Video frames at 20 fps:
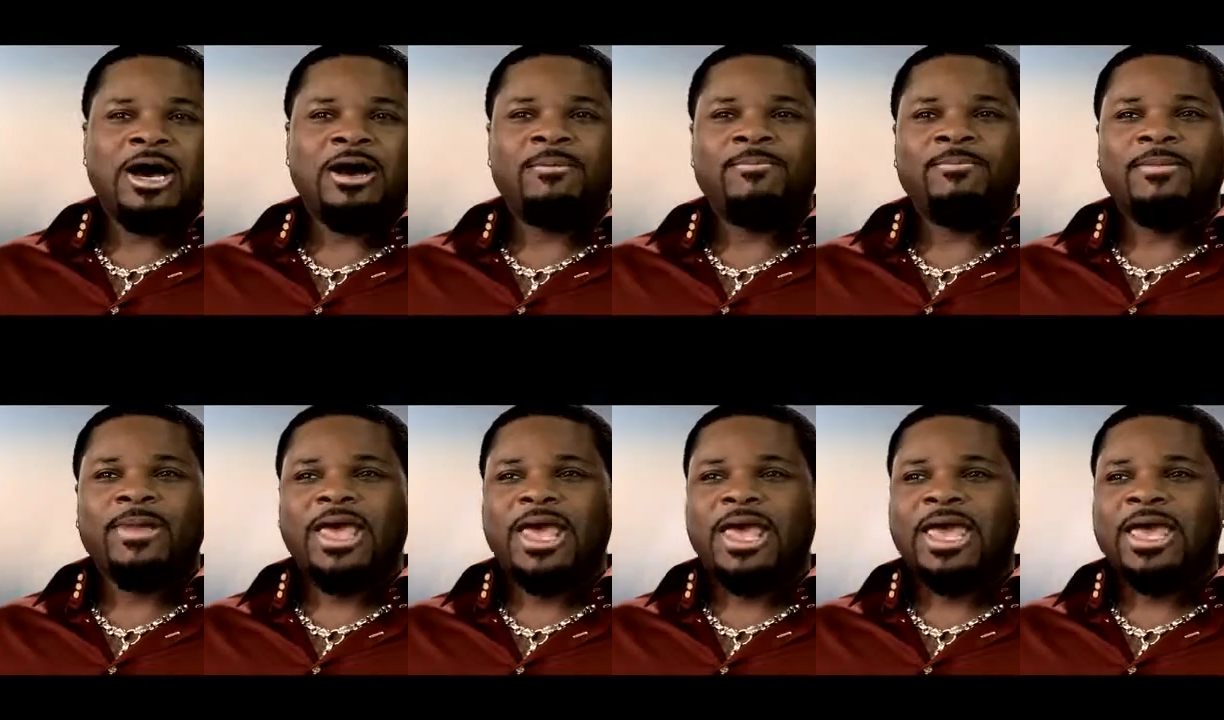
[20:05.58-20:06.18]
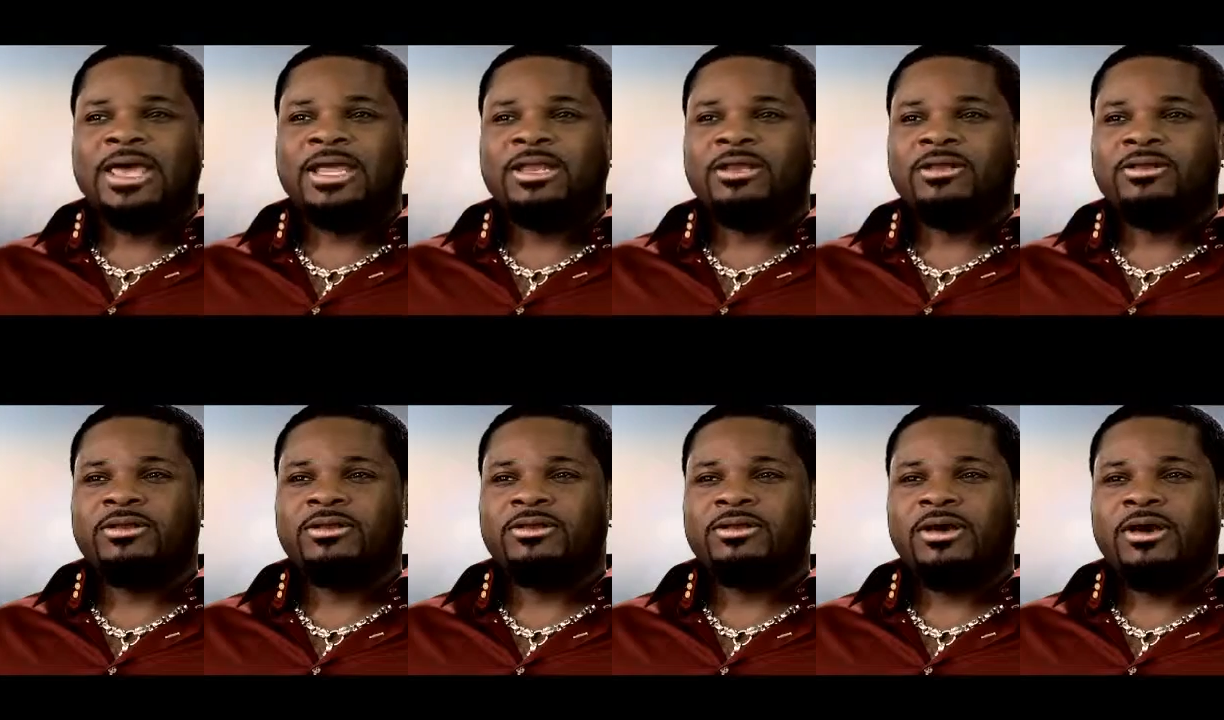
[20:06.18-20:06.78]
um,
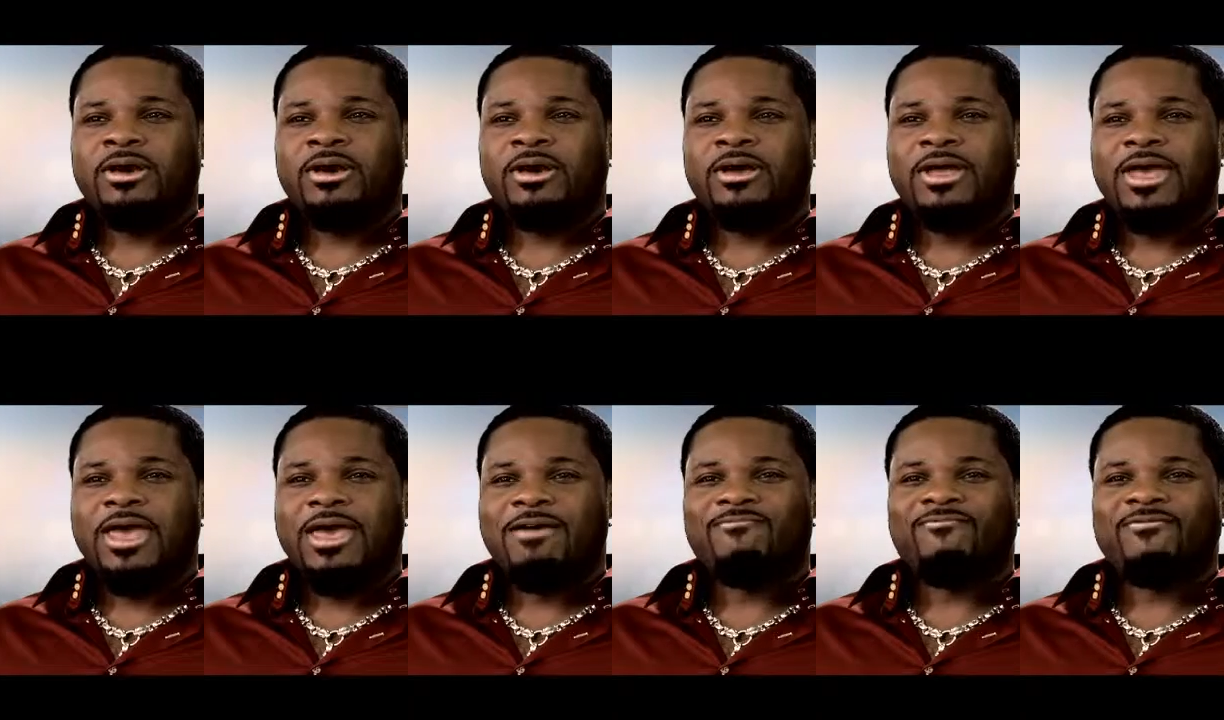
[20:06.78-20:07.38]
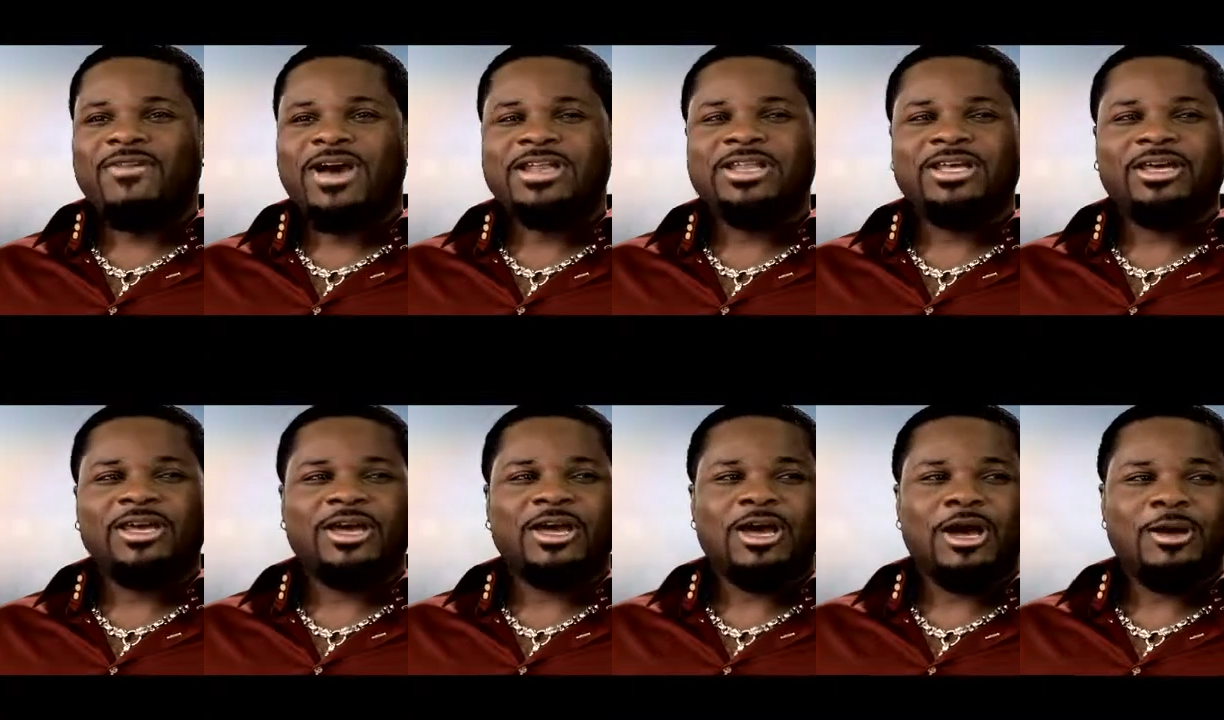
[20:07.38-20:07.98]
and uh, and
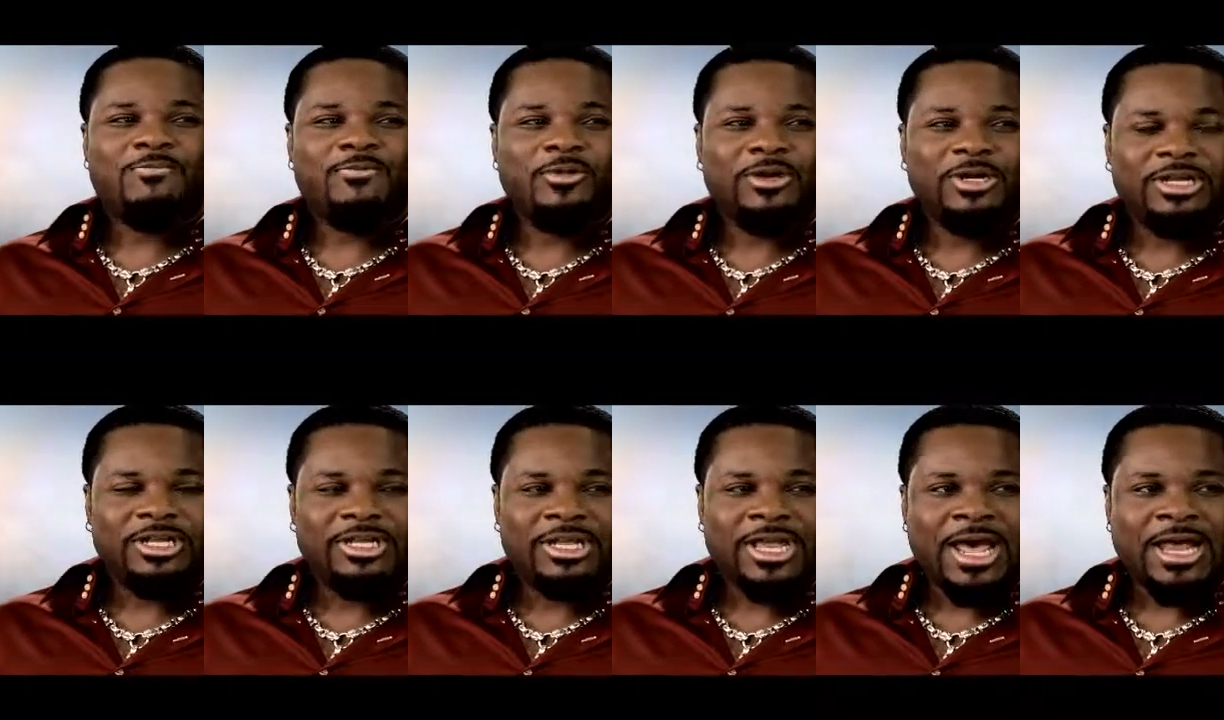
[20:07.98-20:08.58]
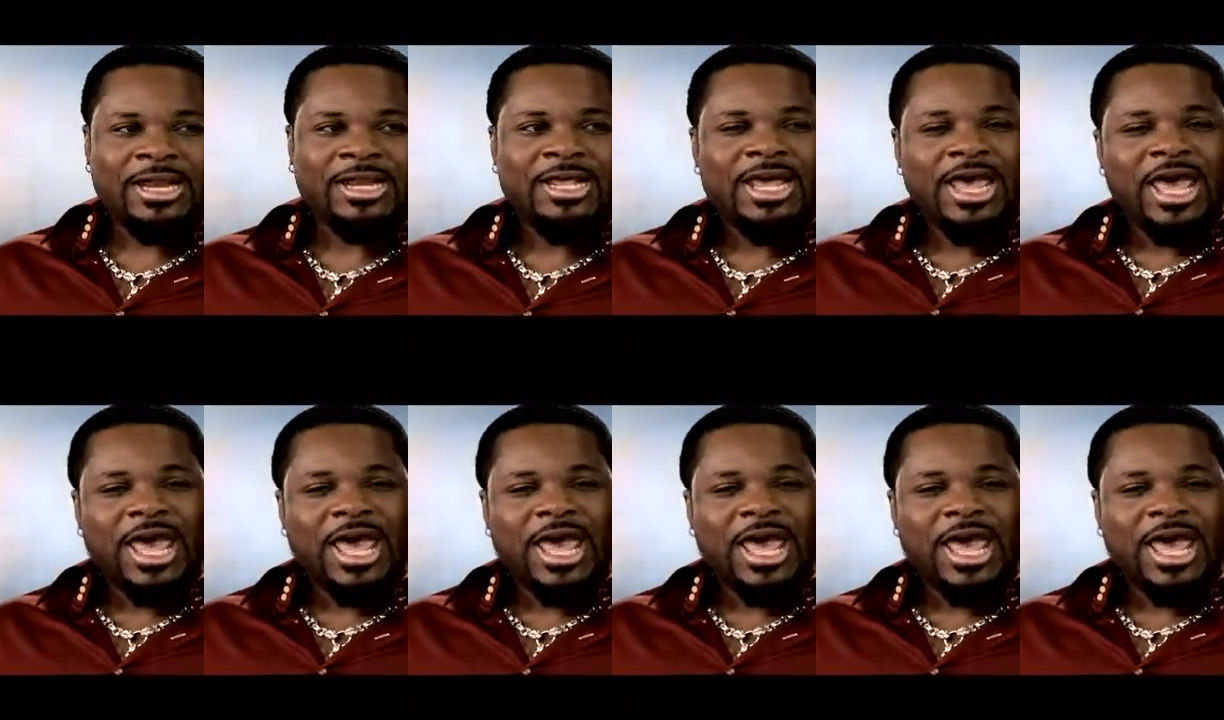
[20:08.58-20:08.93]
finding a comfort in that,